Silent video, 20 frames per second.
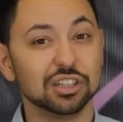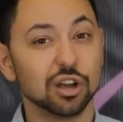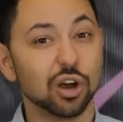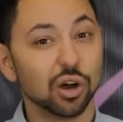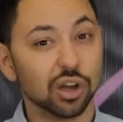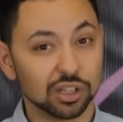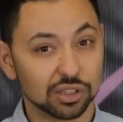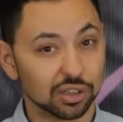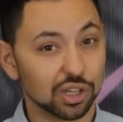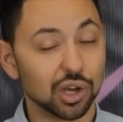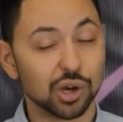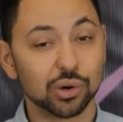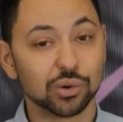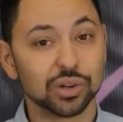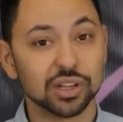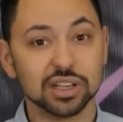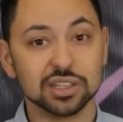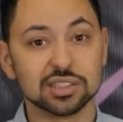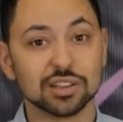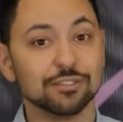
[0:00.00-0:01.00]

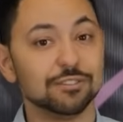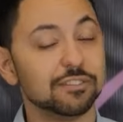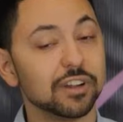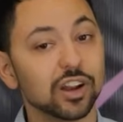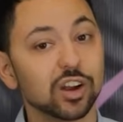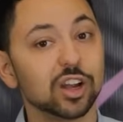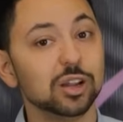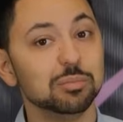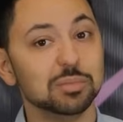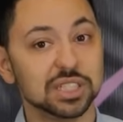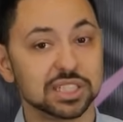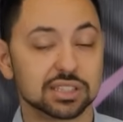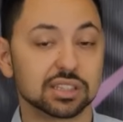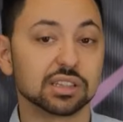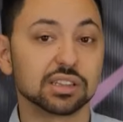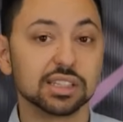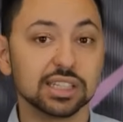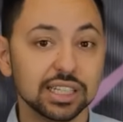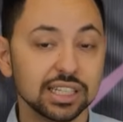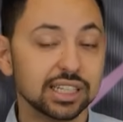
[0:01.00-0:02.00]
alone is a very
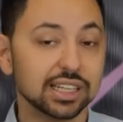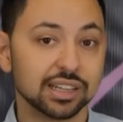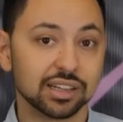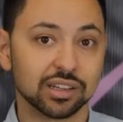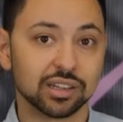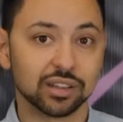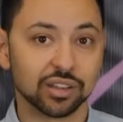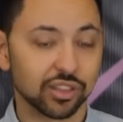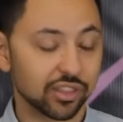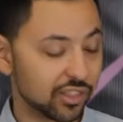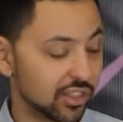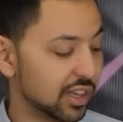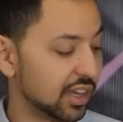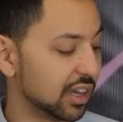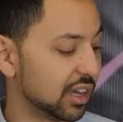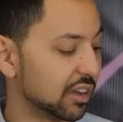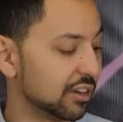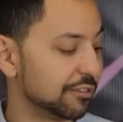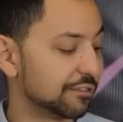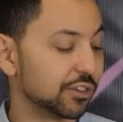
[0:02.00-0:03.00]
misleading
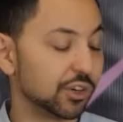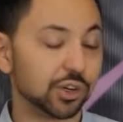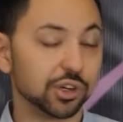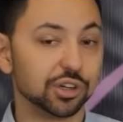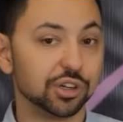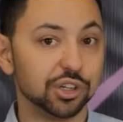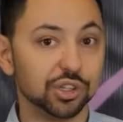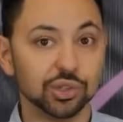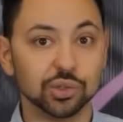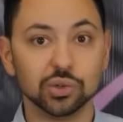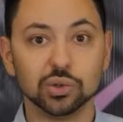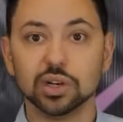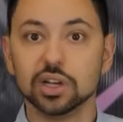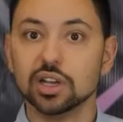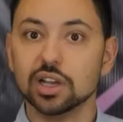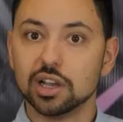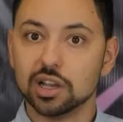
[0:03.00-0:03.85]
thing for new